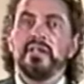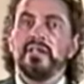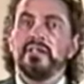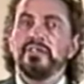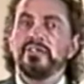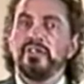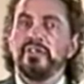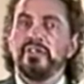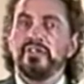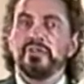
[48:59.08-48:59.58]

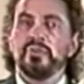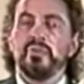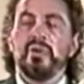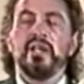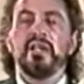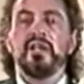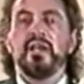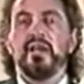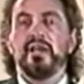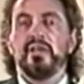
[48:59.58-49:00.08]
So there's
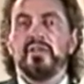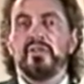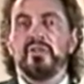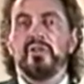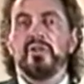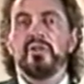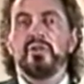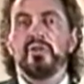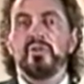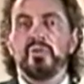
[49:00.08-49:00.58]
one
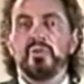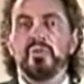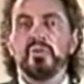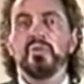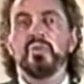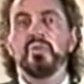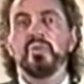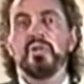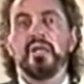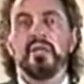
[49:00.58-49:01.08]
other
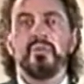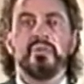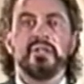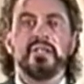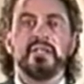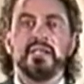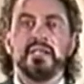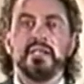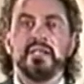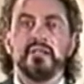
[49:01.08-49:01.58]
rule that we
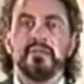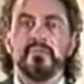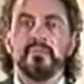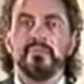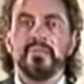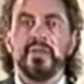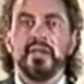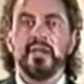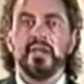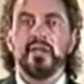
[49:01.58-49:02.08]
need
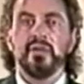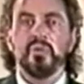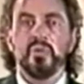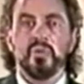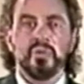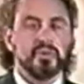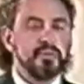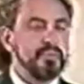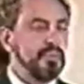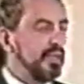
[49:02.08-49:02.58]
in
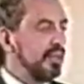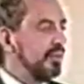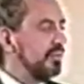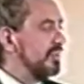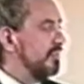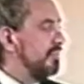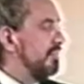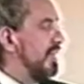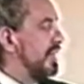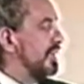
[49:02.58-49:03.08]
order to be able
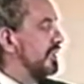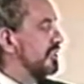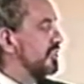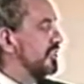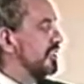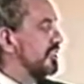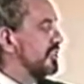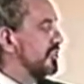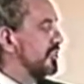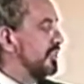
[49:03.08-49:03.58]
to manage
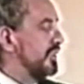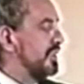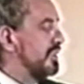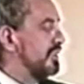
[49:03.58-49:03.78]
these three